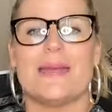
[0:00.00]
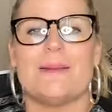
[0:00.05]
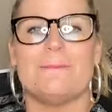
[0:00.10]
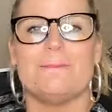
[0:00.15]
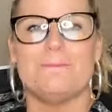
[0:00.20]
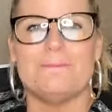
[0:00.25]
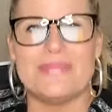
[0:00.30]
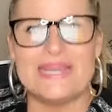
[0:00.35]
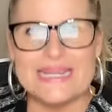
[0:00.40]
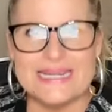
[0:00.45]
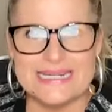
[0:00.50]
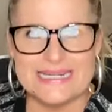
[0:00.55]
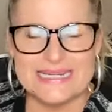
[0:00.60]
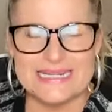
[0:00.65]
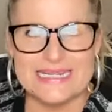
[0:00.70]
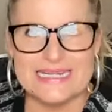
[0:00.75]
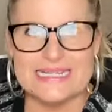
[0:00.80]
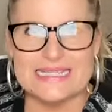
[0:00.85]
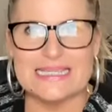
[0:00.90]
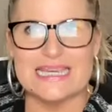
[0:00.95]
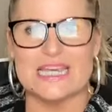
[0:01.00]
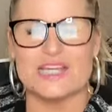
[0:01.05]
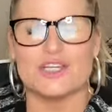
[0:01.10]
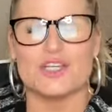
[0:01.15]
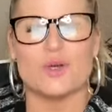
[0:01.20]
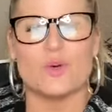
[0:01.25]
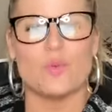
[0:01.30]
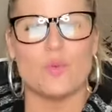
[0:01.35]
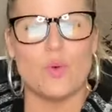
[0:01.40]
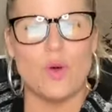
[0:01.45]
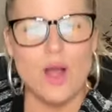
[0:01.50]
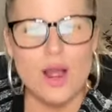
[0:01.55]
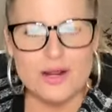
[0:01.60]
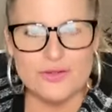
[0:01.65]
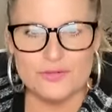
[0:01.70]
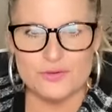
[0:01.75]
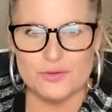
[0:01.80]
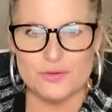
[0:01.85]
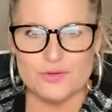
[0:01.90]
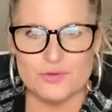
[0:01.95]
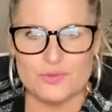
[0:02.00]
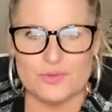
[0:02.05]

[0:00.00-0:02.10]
meetings and your walkthroughs